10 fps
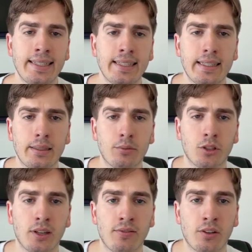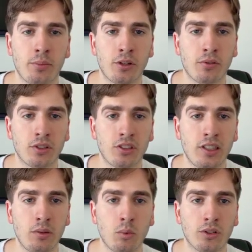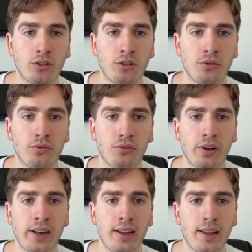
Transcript: Very beautiful to see 1, 2, 3,